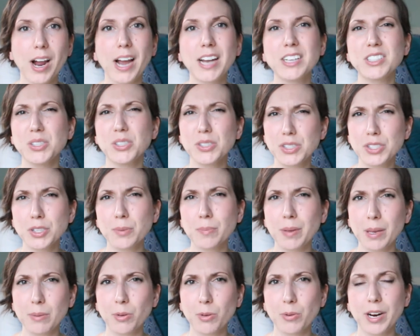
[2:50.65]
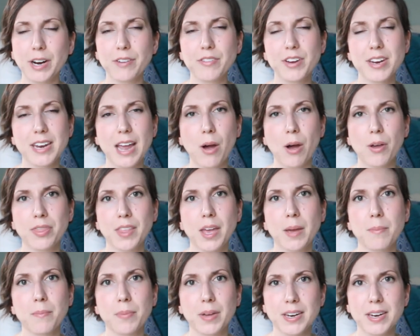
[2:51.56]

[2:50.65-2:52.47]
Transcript: I do still baby wear every now and then,